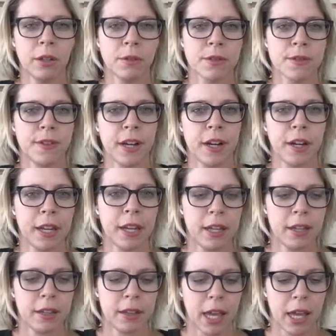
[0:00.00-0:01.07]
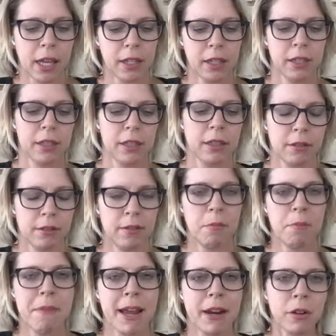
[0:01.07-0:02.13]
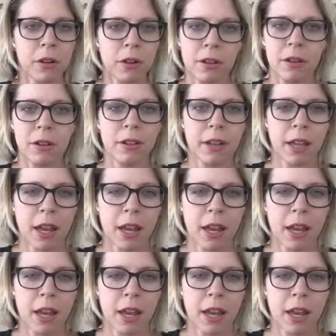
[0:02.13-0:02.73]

It was very like medical,